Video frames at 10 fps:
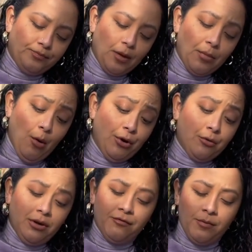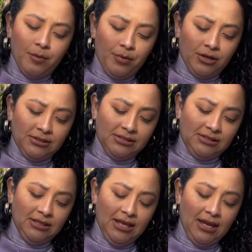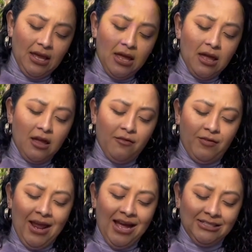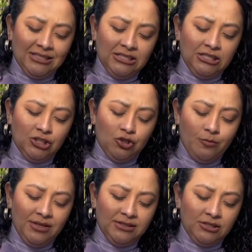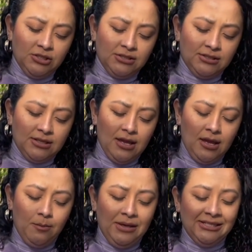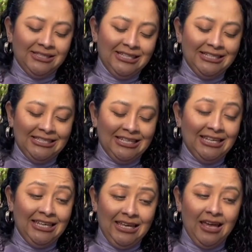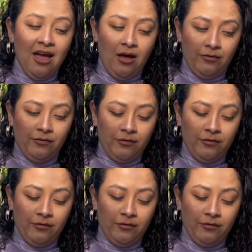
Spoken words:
But I want to read from the book to see like if it has additional messages. A, B, C, D, E, F.